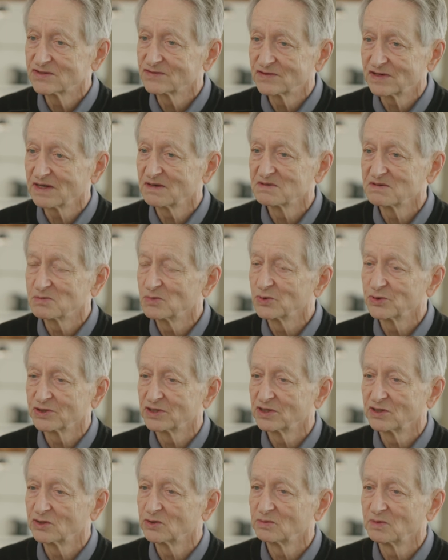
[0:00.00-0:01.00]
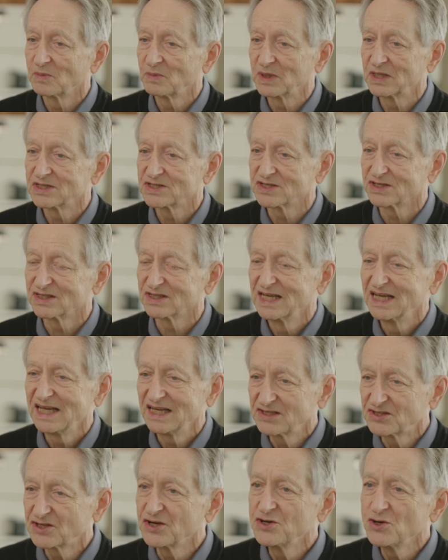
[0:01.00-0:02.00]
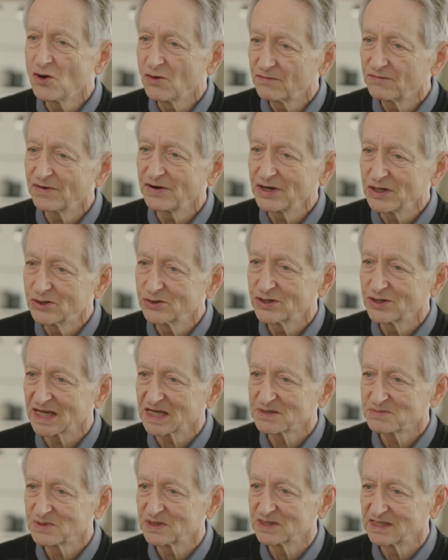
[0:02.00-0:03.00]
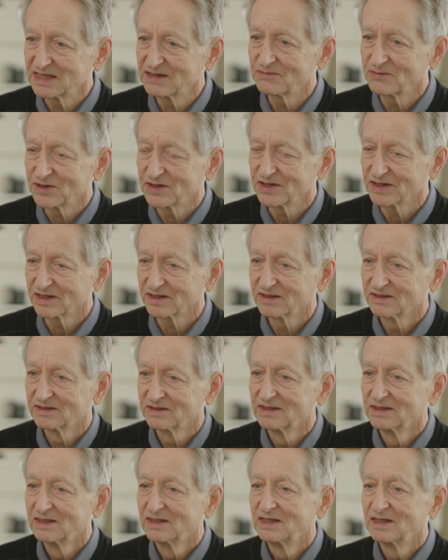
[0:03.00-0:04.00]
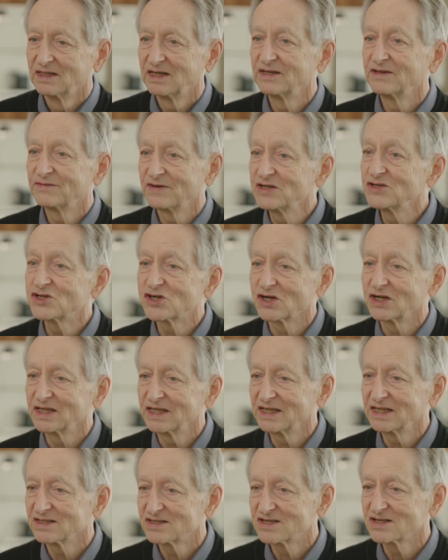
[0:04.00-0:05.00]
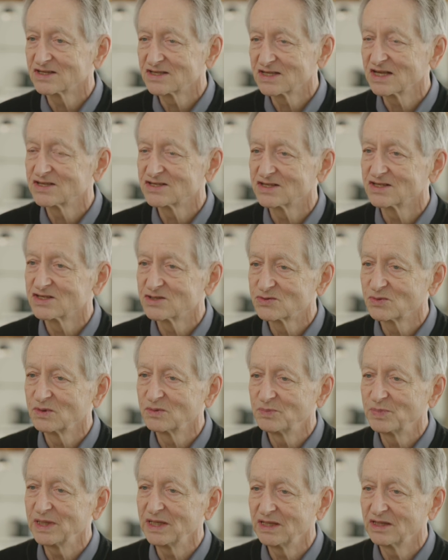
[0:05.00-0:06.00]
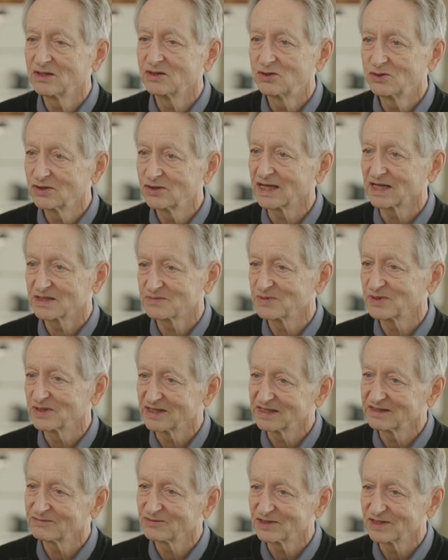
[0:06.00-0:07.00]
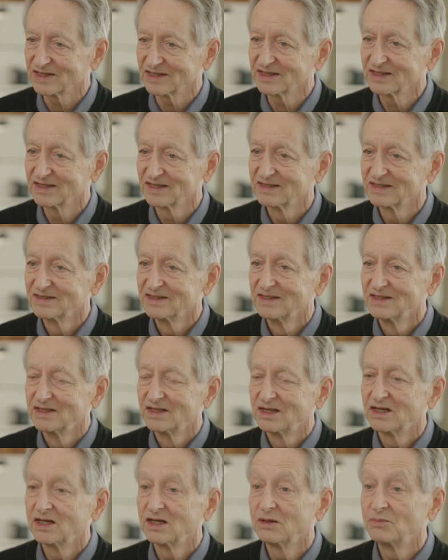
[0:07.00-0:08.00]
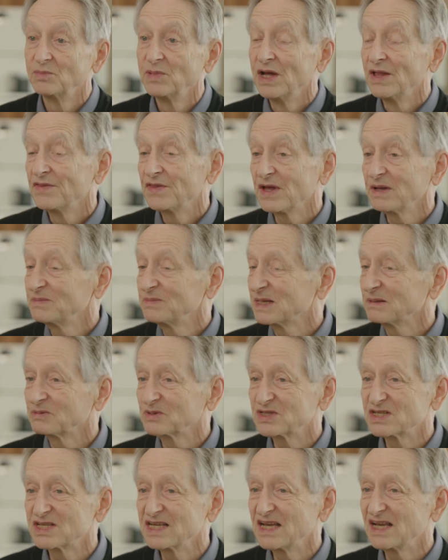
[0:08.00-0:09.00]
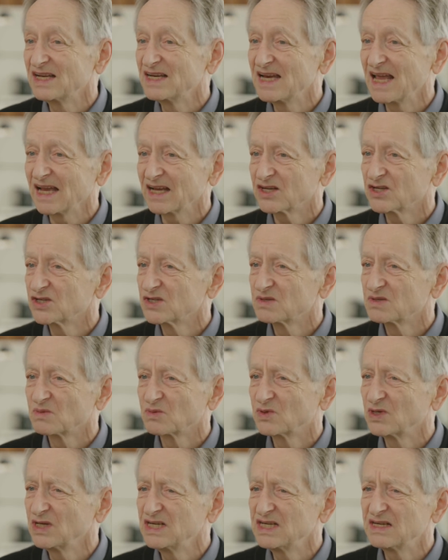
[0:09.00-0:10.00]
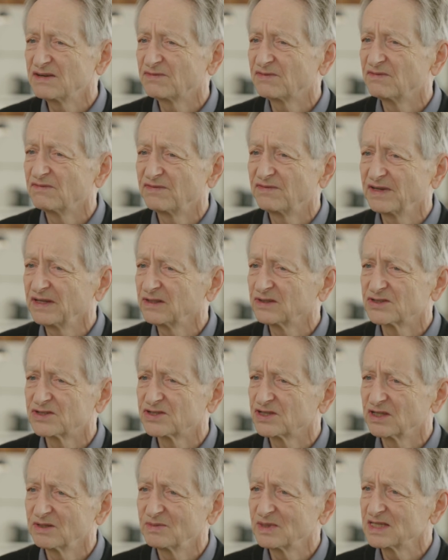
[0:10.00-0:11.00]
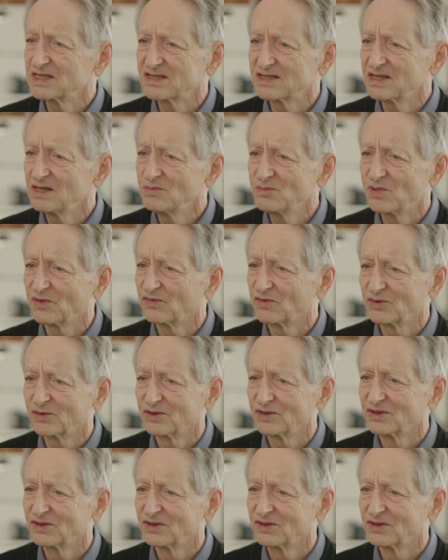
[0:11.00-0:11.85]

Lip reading: of times more than a normal person. It's a not very good expert at everything. Yeah. And eventually, its successors will be a good expert at everything. Yeah. They'll be able to see connections between different fields that nobody's seen before.